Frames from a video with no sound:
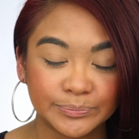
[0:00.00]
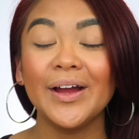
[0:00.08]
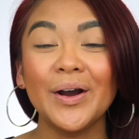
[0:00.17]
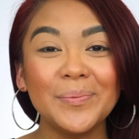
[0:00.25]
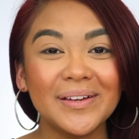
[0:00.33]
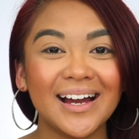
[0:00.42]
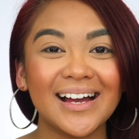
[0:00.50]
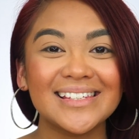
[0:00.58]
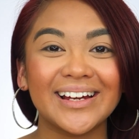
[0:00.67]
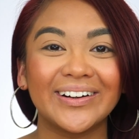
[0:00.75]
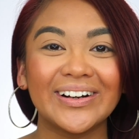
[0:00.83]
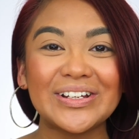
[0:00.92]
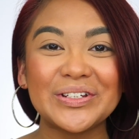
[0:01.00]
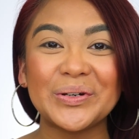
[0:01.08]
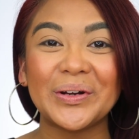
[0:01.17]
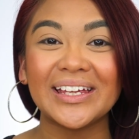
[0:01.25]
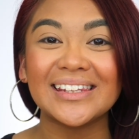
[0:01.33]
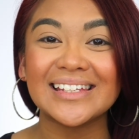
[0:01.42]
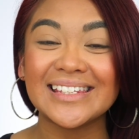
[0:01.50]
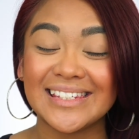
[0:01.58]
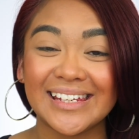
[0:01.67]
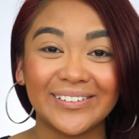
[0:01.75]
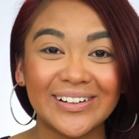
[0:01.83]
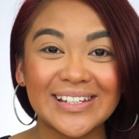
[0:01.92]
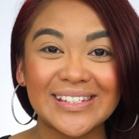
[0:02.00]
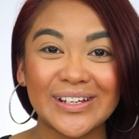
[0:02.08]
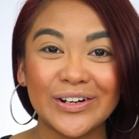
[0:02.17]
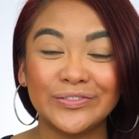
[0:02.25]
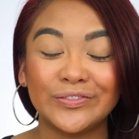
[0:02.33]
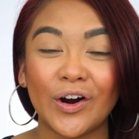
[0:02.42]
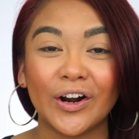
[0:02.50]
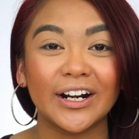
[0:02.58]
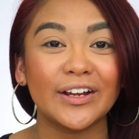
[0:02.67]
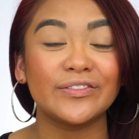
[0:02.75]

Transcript: I hope you guys are enjoying this series so far.